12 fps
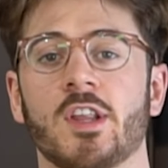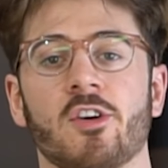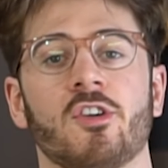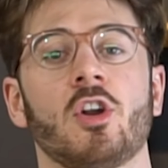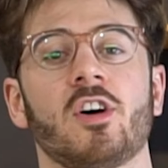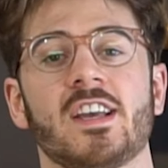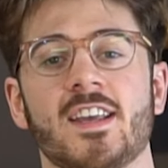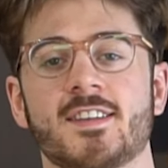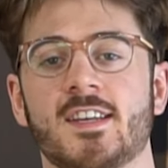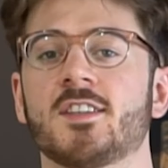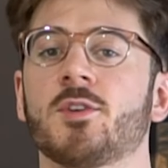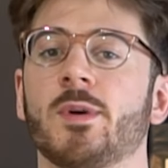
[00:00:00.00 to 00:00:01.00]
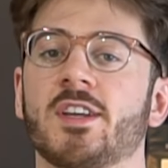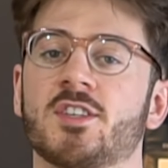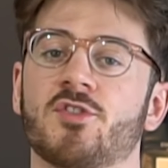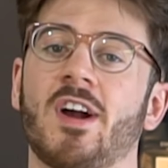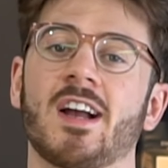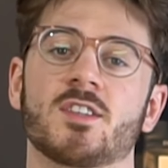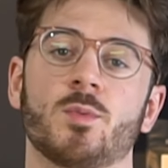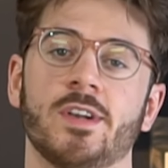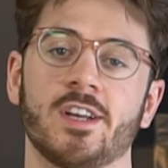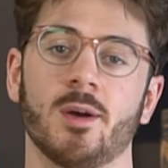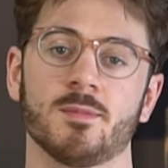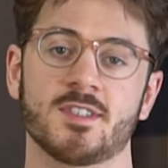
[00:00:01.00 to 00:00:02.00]
they're a lot easier to extract when
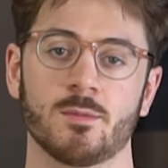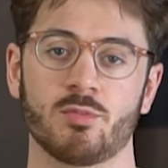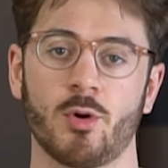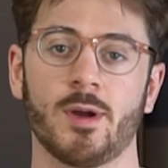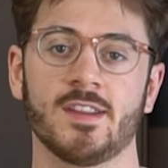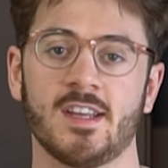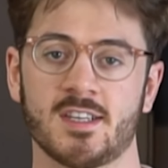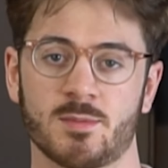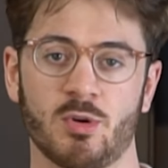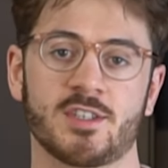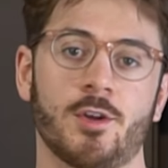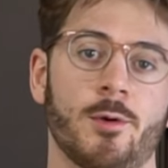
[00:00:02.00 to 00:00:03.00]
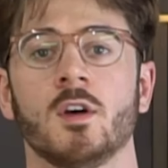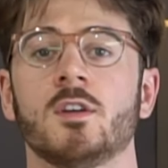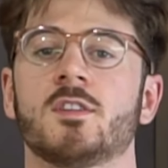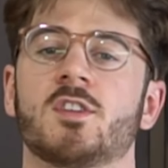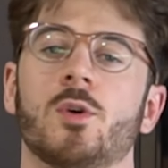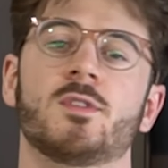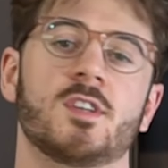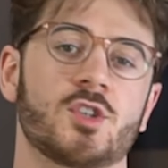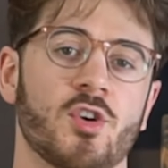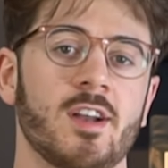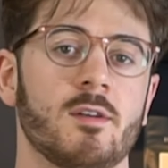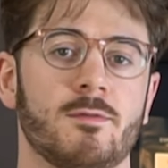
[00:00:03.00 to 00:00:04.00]
it comes to brewing the espresso. So to
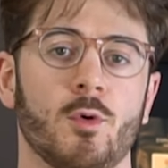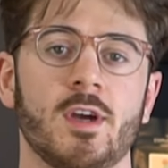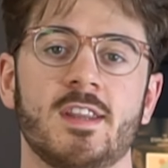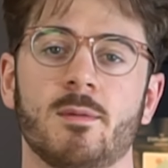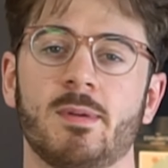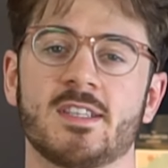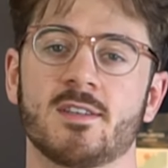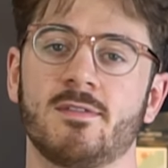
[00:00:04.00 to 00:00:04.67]
try and avoid the bitter